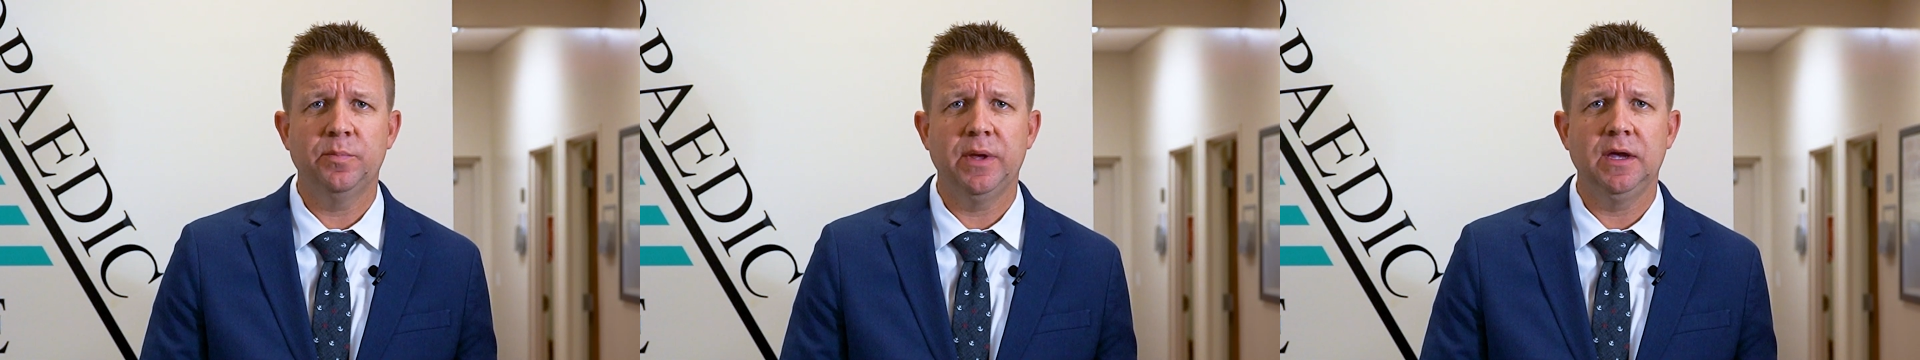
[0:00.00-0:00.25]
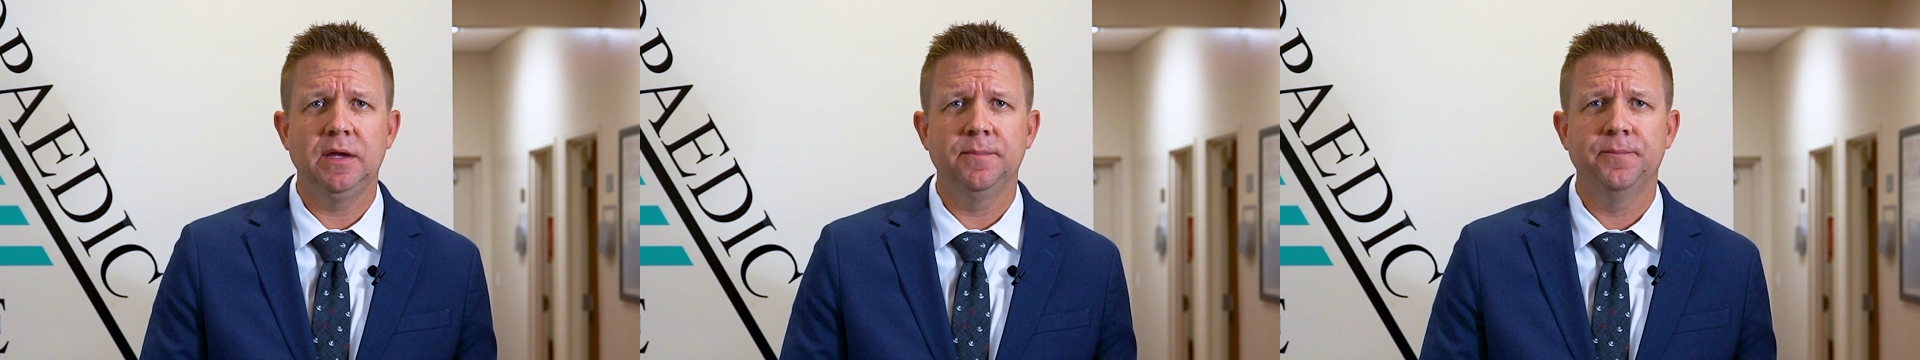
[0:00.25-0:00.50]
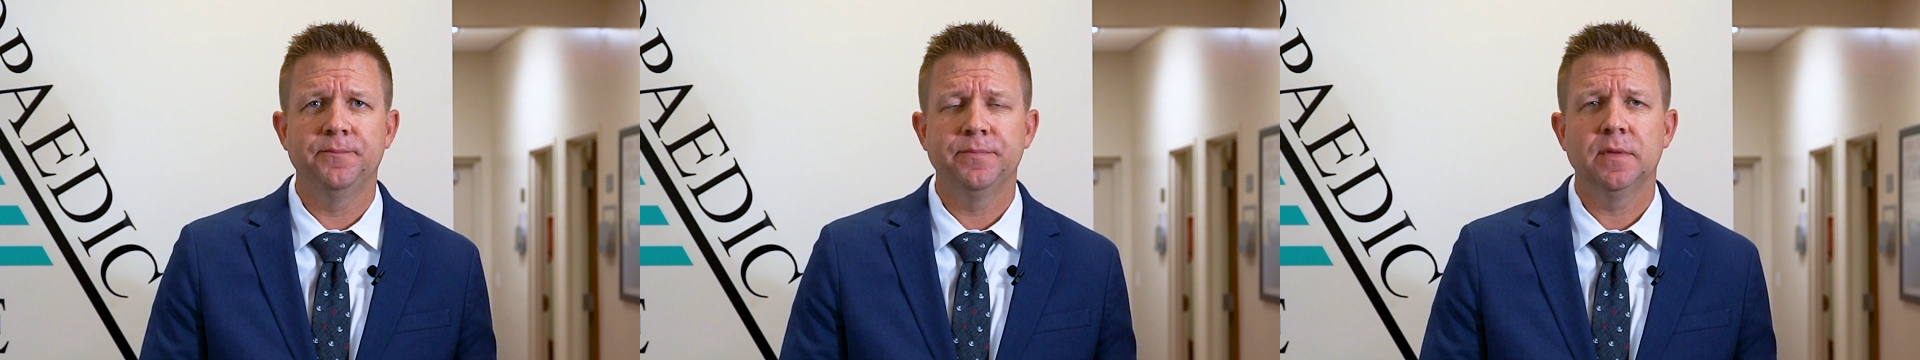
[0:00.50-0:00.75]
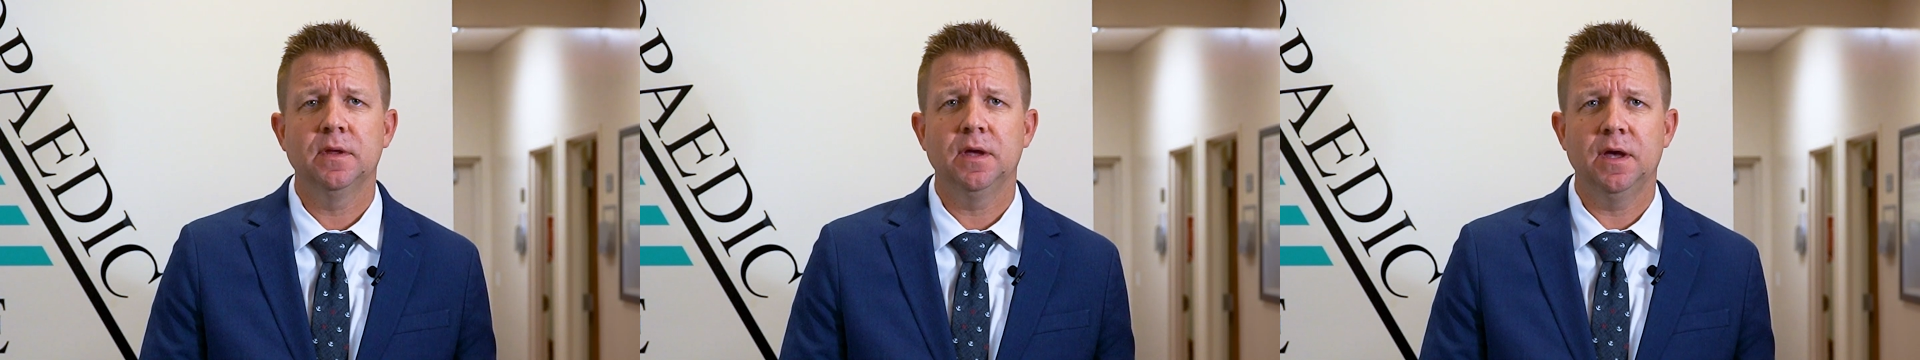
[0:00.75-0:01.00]
pain
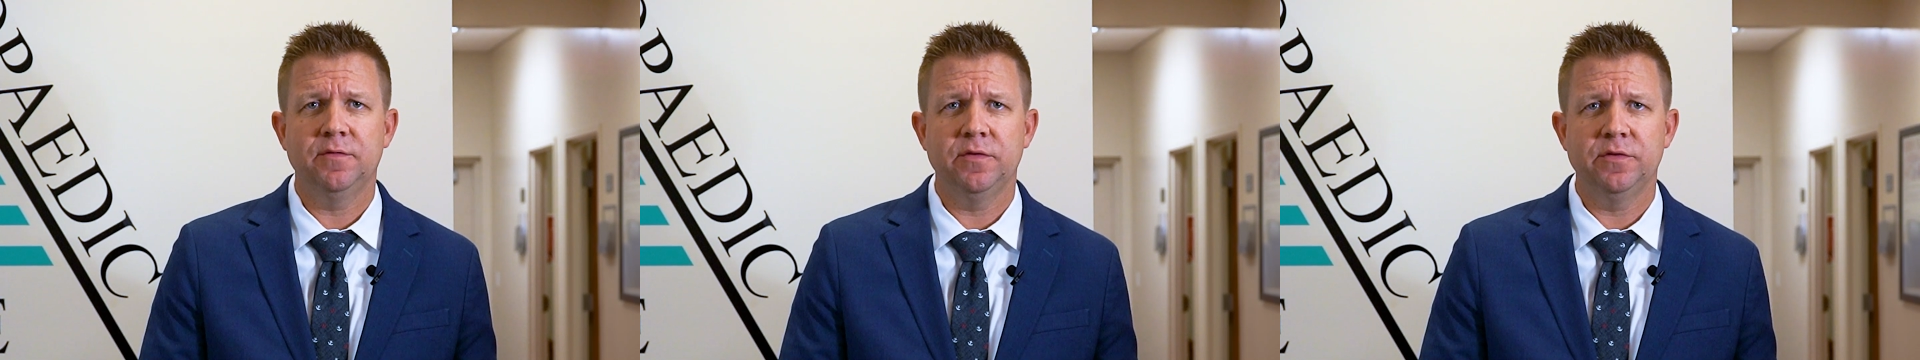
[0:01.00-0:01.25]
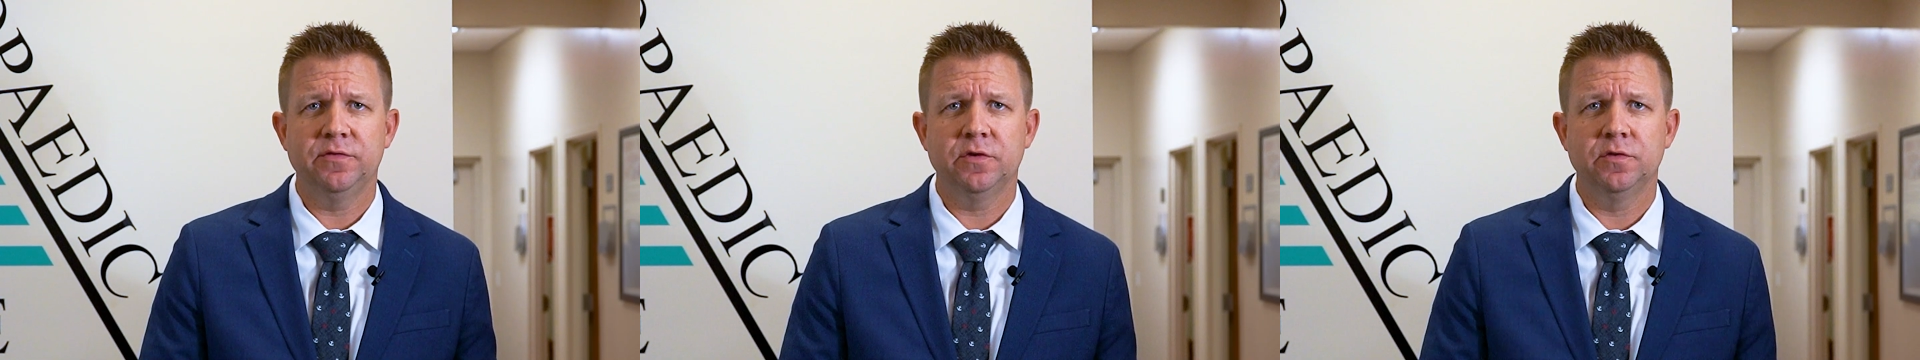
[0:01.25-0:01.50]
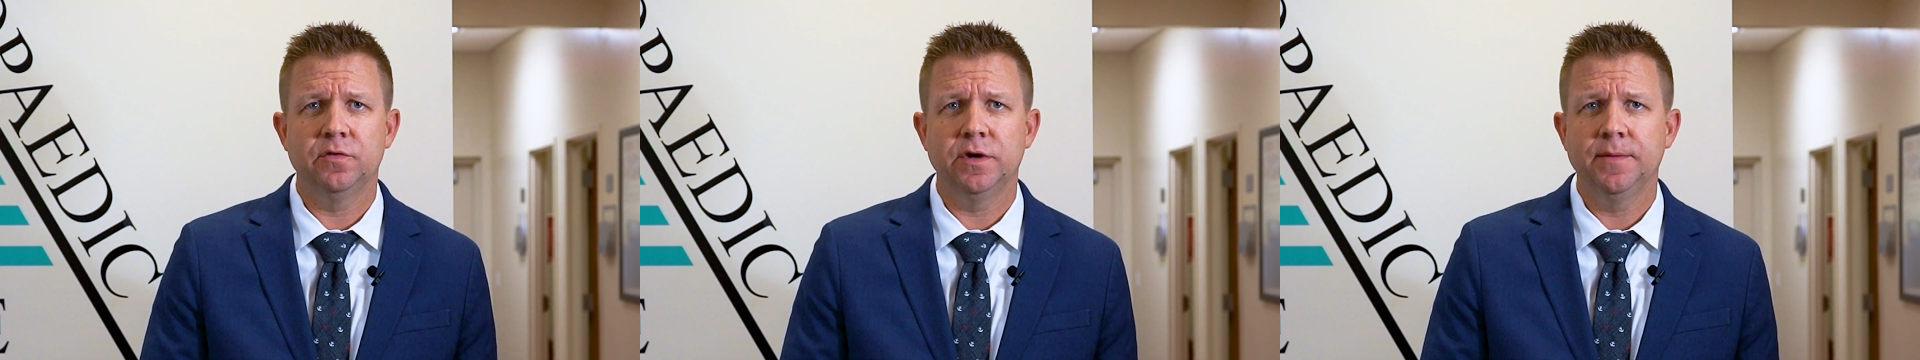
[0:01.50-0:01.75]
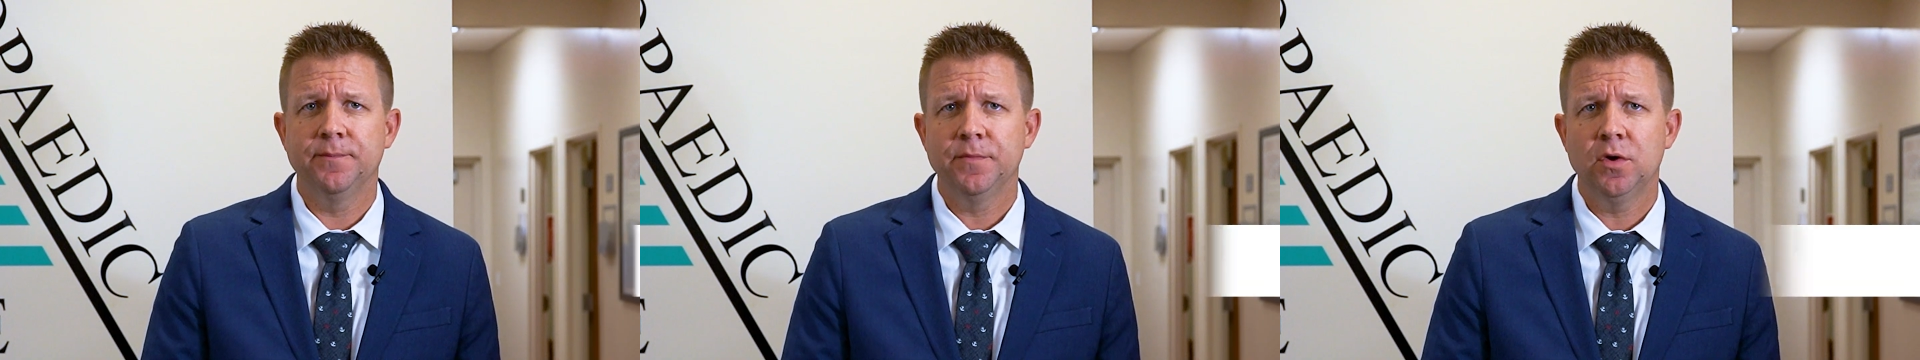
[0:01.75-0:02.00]
after the surgery.